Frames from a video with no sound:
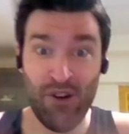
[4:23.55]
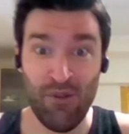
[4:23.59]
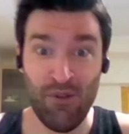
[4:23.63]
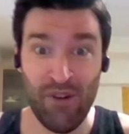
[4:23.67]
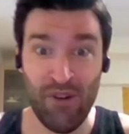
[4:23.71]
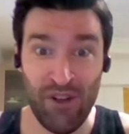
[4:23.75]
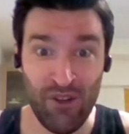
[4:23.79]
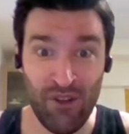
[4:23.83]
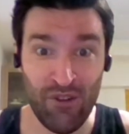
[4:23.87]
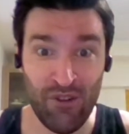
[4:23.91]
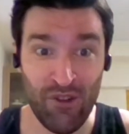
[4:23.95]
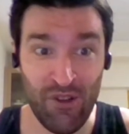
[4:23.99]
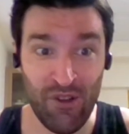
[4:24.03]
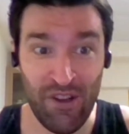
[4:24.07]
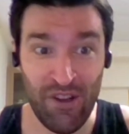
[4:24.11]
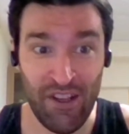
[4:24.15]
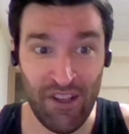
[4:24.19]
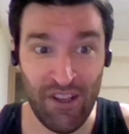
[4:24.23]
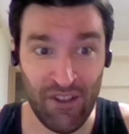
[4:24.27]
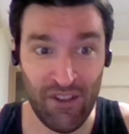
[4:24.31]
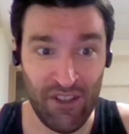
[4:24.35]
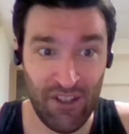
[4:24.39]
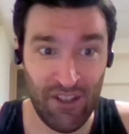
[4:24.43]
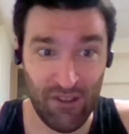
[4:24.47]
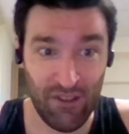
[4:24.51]
What are you
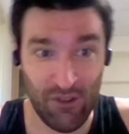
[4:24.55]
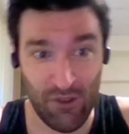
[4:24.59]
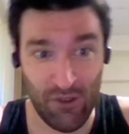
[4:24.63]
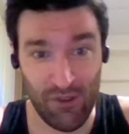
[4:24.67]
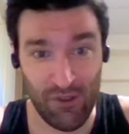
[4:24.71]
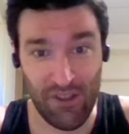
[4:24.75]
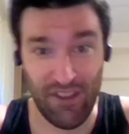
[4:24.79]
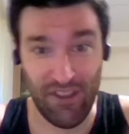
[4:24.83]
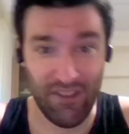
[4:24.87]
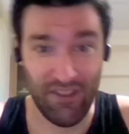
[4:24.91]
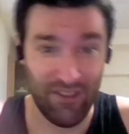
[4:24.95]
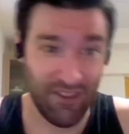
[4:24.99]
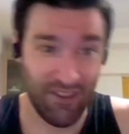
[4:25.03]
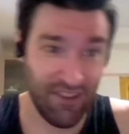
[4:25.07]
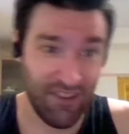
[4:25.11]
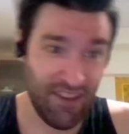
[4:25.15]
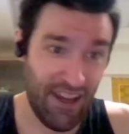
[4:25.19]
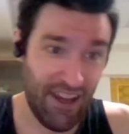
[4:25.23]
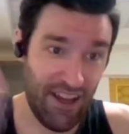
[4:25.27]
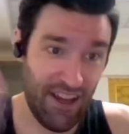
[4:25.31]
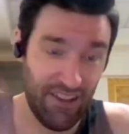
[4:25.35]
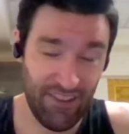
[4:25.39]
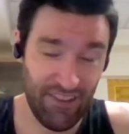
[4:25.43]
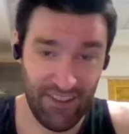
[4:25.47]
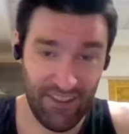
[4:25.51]
doing? You need to do this and
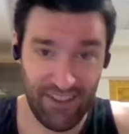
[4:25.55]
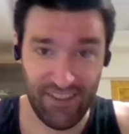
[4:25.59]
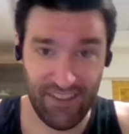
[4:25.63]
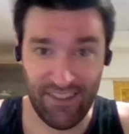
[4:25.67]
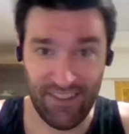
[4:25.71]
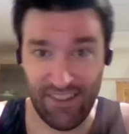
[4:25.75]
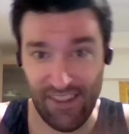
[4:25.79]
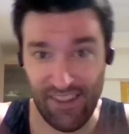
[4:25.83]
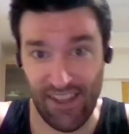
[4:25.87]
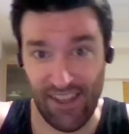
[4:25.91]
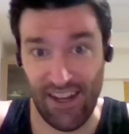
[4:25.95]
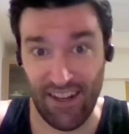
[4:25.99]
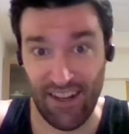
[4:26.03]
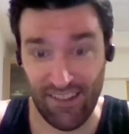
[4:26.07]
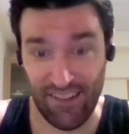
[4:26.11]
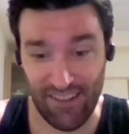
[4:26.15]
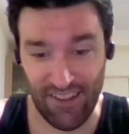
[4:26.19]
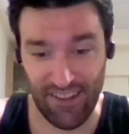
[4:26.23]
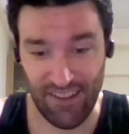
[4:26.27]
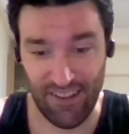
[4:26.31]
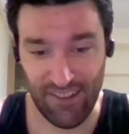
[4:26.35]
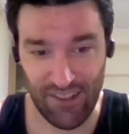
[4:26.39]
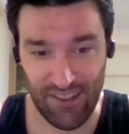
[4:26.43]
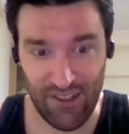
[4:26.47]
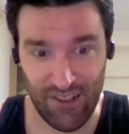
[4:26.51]
that and this and the next thing.
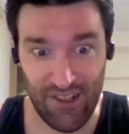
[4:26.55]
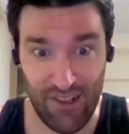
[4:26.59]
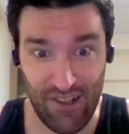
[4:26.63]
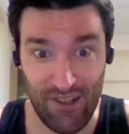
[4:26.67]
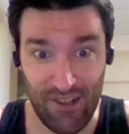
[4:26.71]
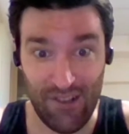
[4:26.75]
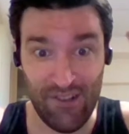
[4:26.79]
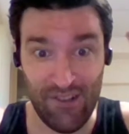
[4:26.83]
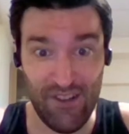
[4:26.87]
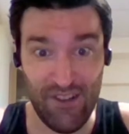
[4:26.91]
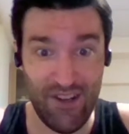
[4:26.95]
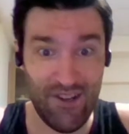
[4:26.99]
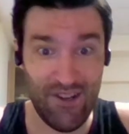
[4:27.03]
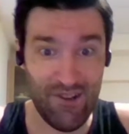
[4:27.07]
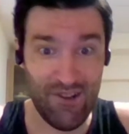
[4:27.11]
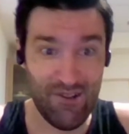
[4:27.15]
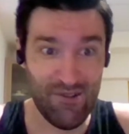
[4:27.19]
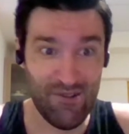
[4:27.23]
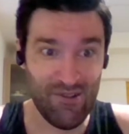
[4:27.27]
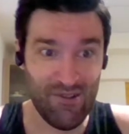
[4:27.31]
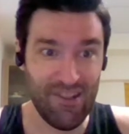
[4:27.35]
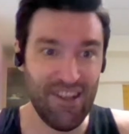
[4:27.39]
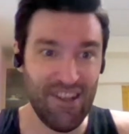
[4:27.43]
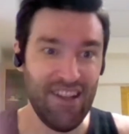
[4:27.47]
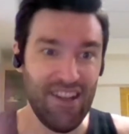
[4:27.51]
I was like, oh,
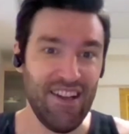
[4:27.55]
no.